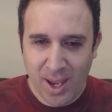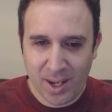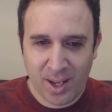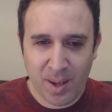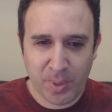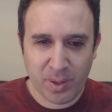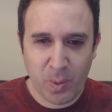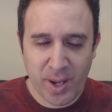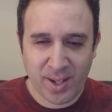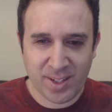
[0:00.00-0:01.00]
in a couple
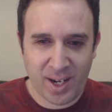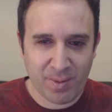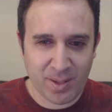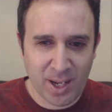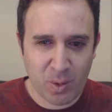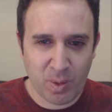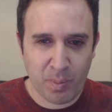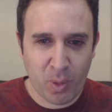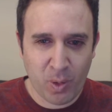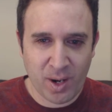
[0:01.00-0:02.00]
of weeks that I've done a
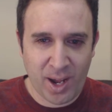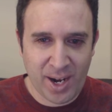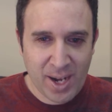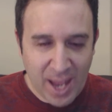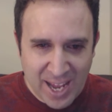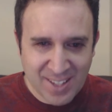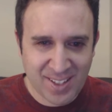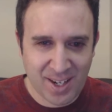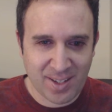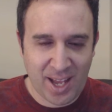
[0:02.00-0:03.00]
report on an
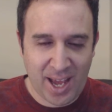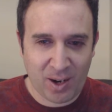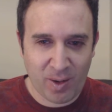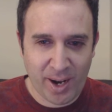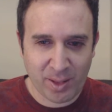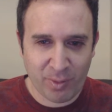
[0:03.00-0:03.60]
acid attack, all right?